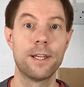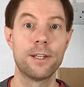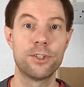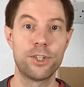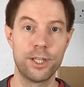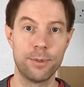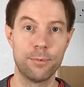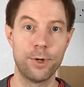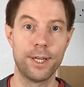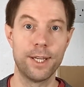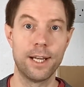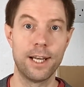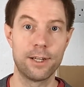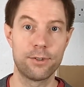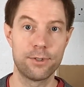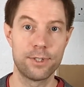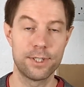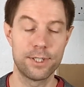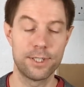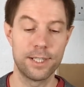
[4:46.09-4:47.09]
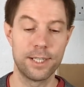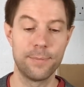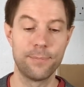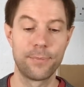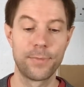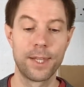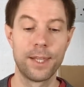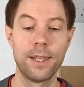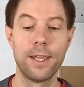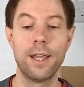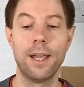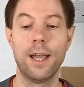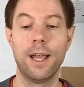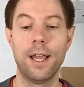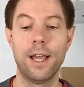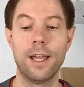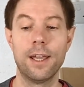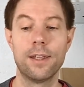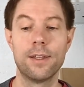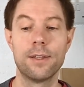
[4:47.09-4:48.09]
cheap rate electricity.
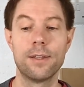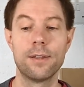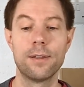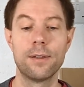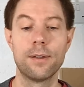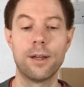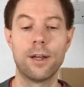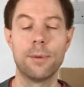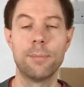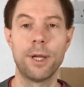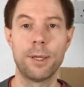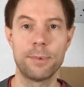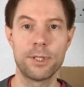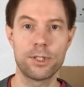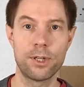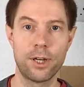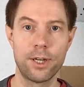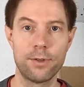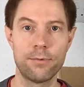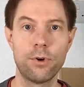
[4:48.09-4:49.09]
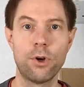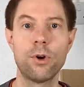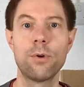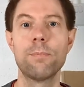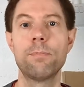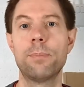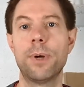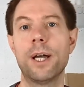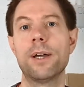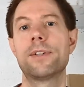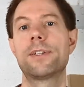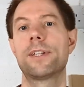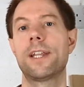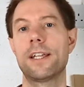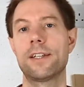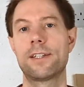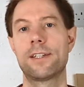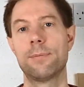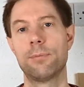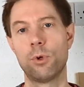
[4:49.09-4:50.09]
I might be slightly wrong, but
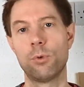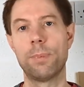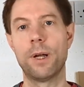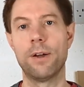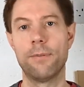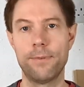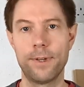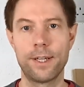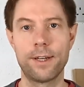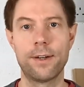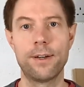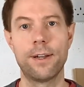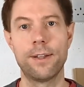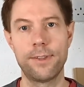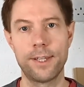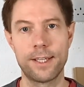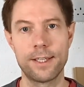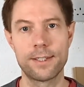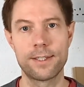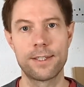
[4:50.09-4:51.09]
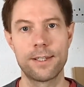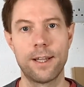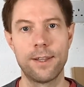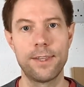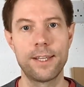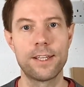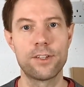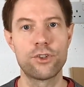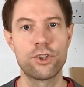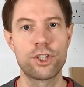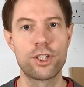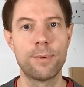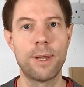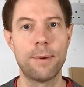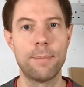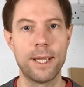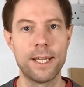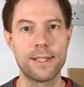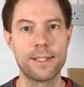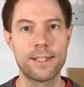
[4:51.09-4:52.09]
that's the ballpark figure, and I think it just
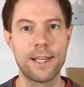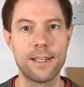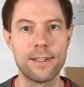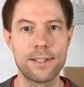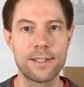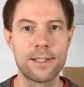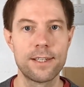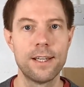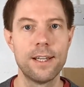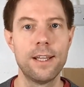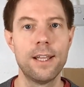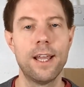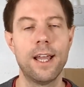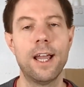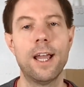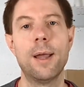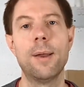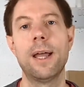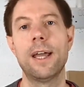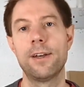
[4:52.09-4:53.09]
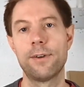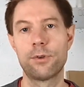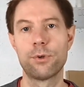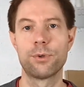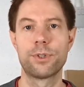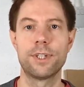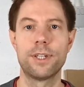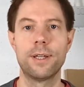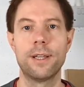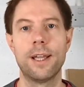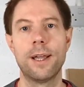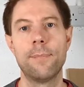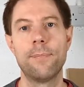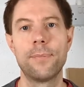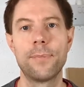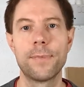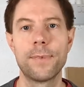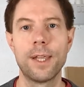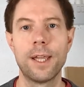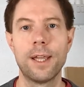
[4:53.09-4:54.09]
about makes sense. And of course,
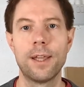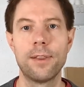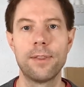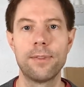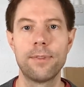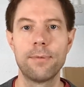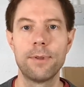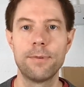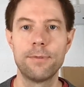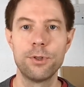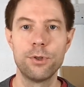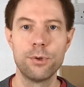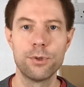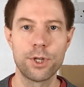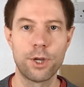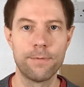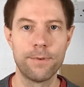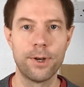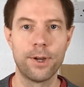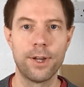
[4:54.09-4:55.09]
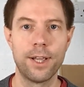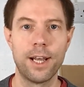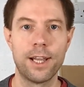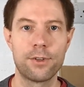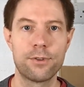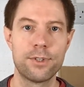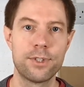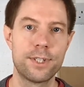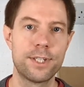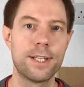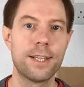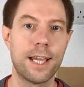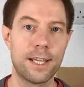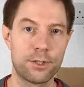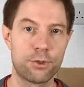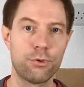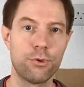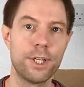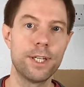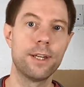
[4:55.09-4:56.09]
if you use overnight electricity, that's
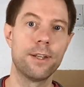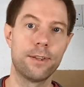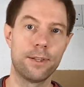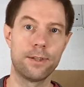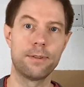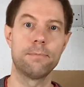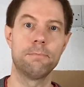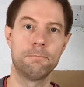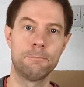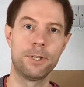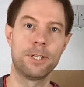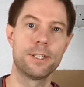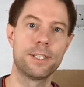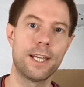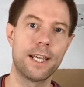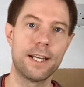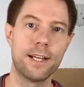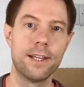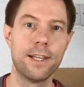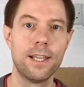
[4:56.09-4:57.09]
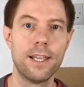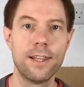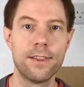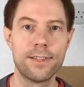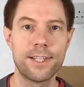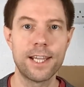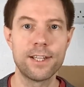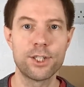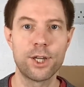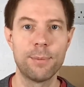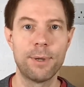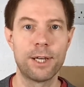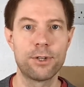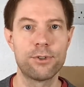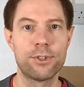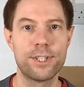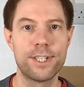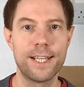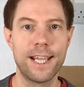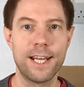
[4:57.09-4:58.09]
greener than day daytime
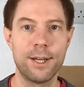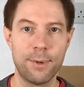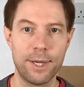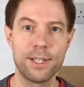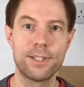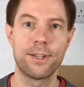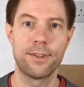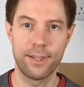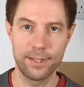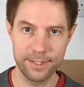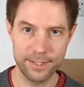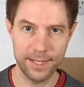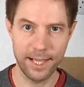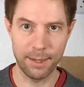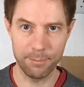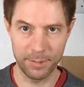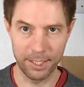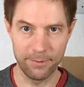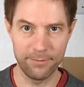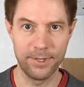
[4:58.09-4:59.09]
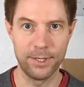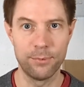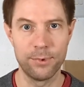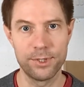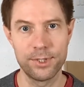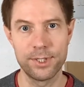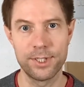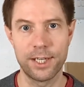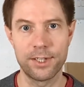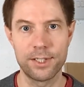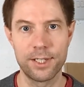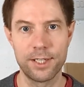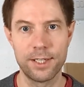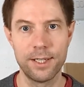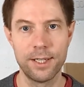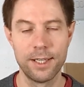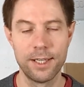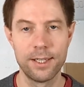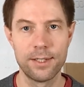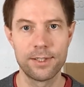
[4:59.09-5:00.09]
electricity anyway, so there's that benefit, which is
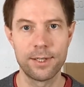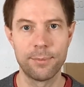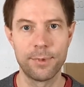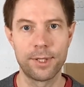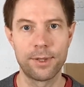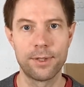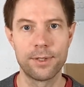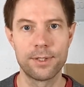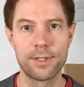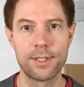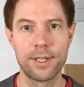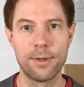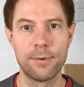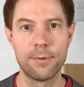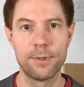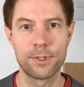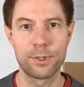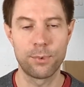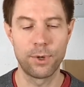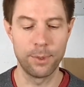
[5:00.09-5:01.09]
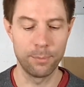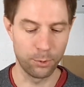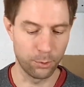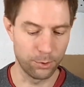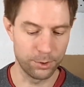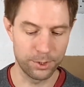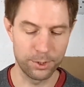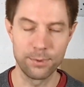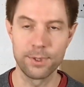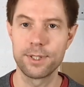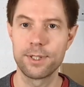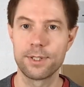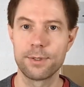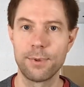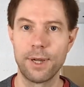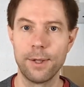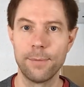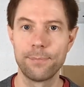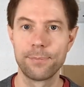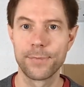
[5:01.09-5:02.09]
actually something that's quite important to us as
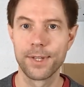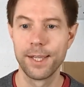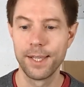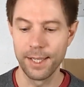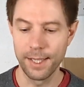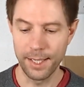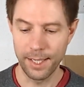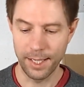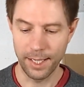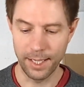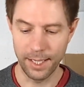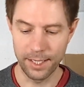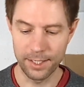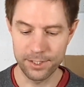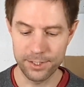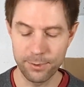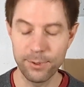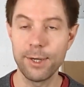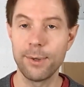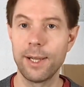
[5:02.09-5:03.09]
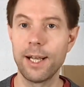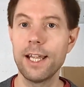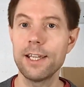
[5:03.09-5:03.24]
well. So anyway,